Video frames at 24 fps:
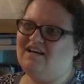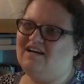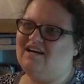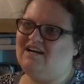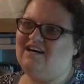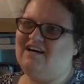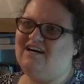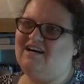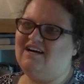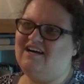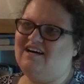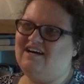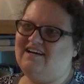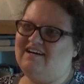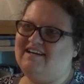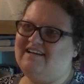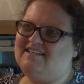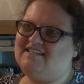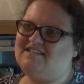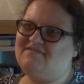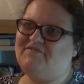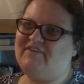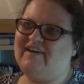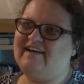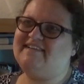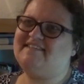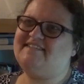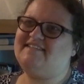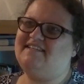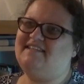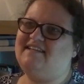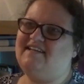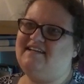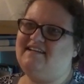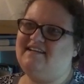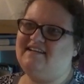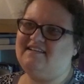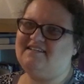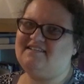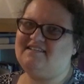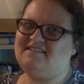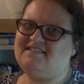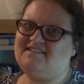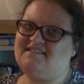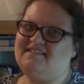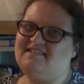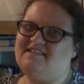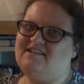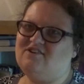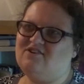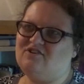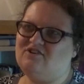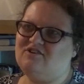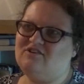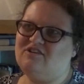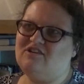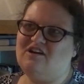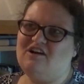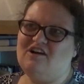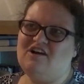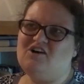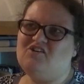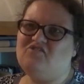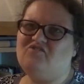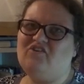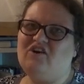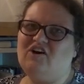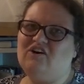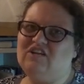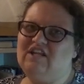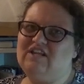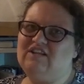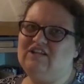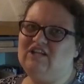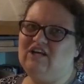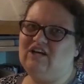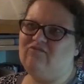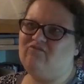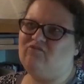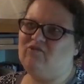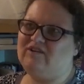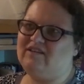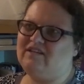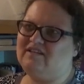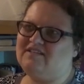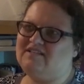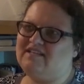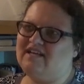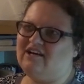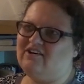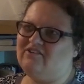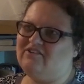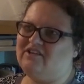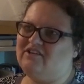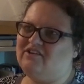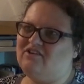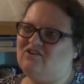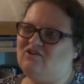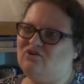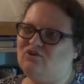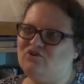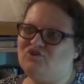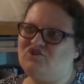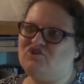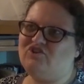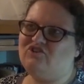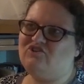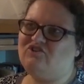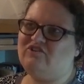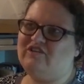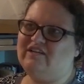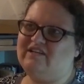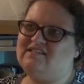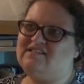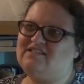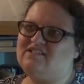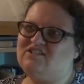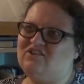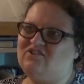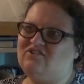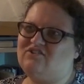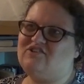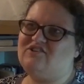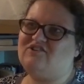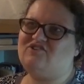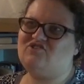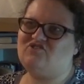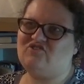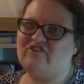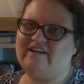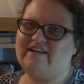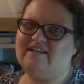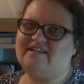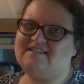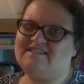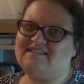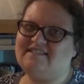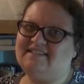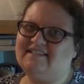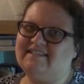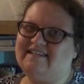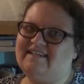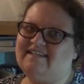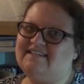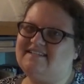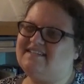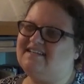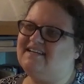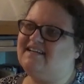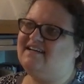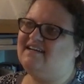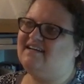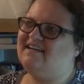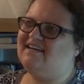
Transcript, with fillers: uh, it's fascinating to see her fall in love with Italian culture and start to translate.